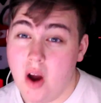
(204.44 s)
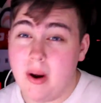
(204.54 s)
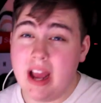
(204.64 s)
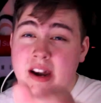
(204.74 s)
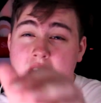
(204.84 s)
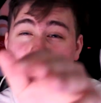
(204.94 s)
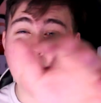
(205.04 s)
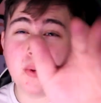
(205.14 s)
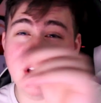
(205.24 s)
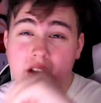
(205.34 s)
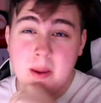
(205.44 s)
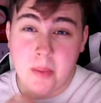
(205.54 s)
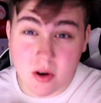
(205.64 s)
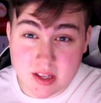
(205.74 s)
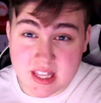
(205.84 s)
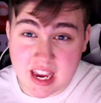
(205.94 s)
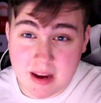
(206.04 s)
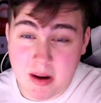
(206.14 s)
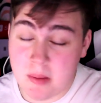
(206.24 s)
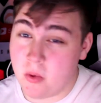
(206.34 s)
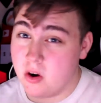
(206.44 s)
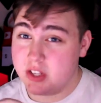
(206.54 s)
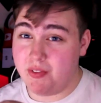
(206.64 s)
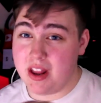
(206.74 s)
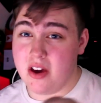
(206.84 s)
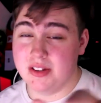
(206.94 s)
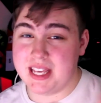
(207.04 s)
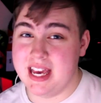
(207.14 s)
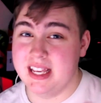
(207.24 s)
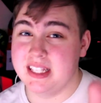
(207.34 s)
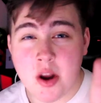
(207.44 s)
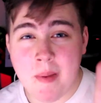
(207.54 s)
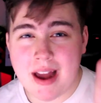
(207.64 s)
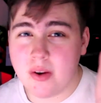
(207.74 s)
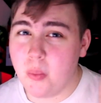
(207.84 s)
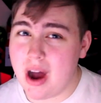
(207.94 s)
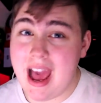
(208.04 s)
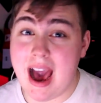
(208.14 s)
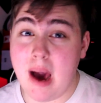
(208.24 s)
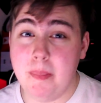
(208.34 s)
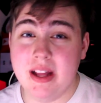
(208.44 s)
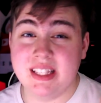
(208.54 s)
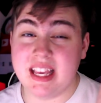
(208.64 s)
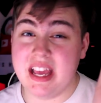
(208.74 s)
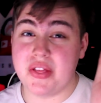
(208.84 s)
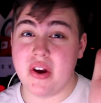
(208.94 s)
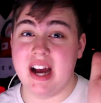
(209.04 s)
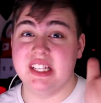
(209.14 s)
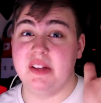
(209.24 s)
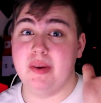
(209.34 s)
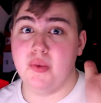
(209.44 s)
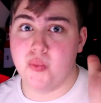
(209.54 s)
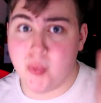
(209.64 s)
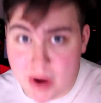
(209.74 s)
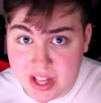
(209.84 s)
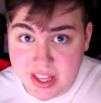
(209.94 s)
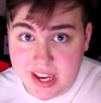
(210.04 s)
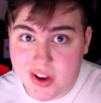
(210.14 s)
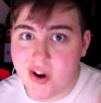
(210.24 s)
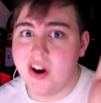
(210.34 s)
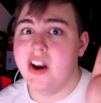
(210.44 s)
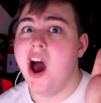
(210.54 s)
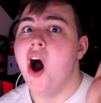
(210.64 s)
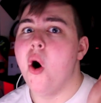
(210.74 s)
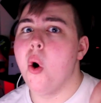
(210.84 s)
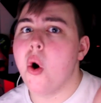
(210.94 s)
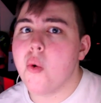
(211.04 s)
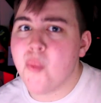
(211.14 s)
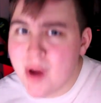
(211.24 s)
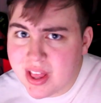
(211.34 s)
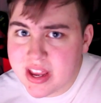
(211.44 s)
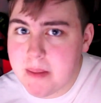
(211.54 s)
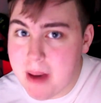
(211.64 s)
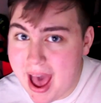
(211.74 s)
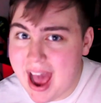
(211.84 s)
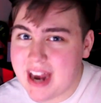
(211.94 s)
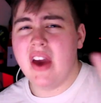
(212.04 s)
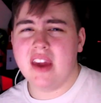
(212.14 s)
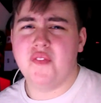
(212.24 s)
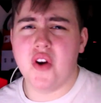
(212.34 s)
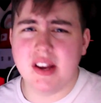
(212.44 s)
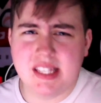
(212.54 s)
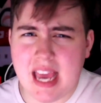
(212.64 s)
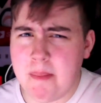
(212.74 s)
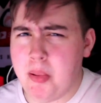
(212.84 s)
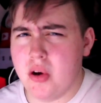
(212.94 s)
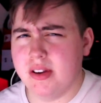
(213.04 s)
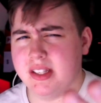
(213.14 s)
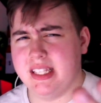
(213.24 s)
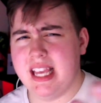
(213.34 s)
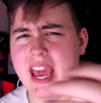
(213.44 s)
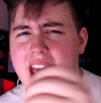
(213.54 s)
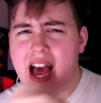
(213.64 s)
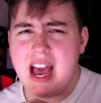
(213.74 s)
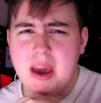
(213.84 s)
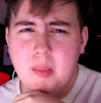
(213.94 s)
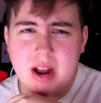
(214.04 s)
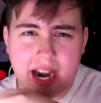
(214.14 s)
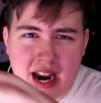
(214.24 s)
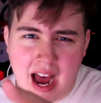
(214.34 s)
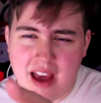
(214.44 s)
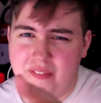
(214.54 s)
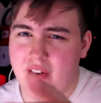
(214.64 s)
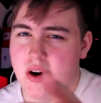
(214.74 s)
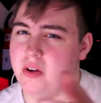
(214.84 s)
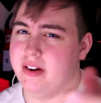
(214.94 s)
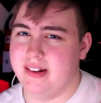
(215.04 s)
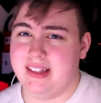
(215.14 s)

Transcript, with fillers: All right, another really important thing about Morgz videos is no matter what happens, it either has to be really good or really bad. Like, for example, say I win an iPhone.